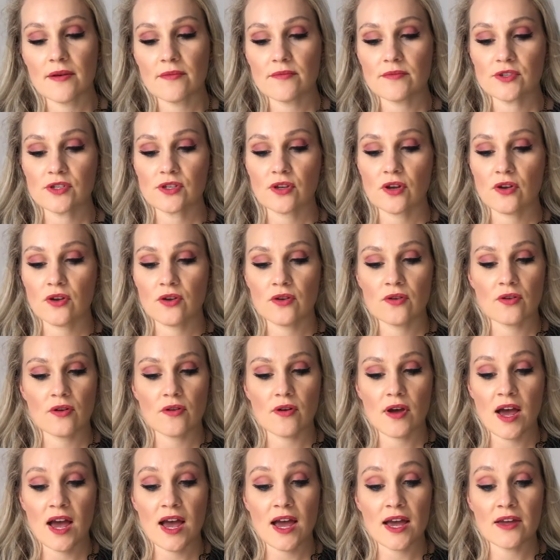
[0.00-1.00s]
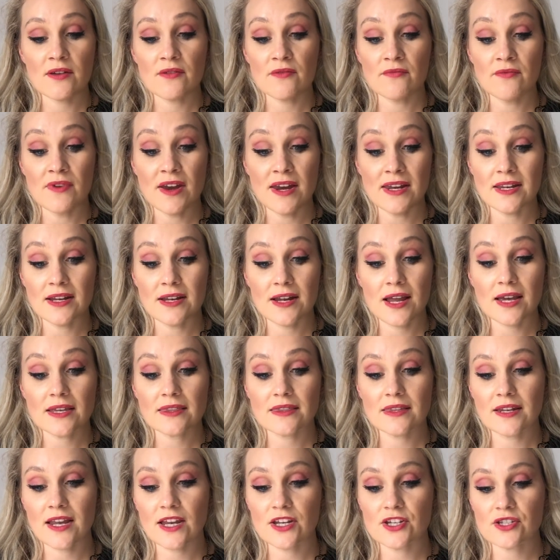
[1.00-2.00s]
So I really like
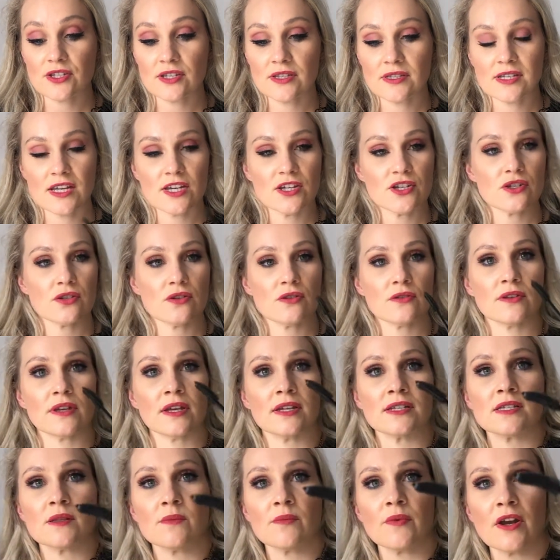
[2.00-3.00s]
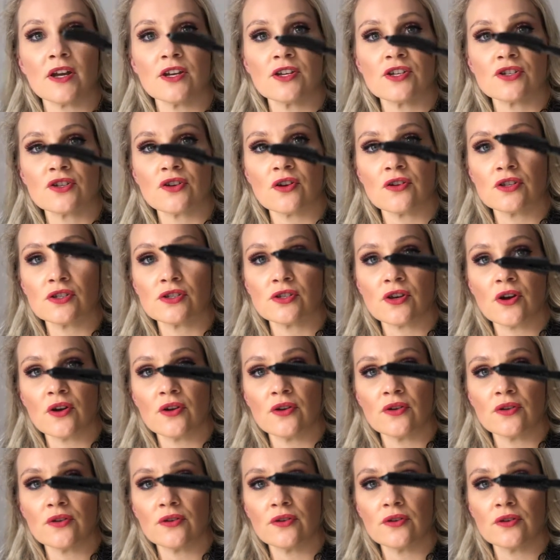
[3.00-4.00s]
the Lash Sensational. It has the brush on its
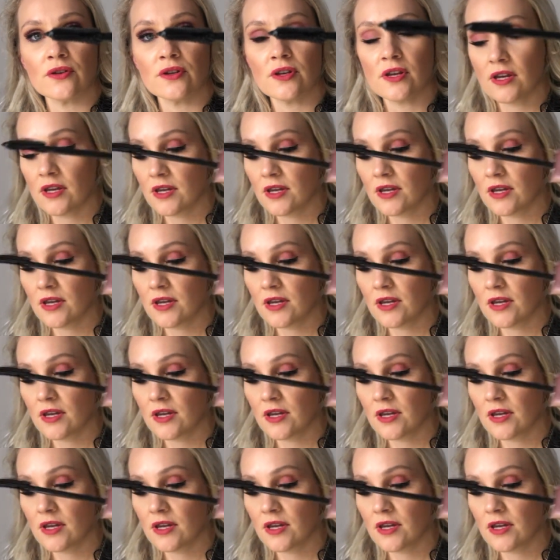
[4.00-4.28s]
own.